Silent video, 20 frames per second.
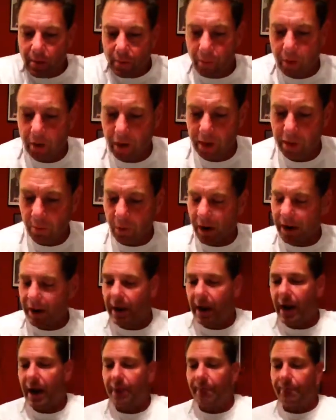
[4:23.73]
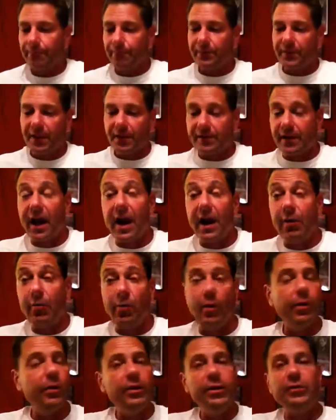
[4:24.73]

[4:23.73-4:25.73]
But anyway, uh, the tyrant,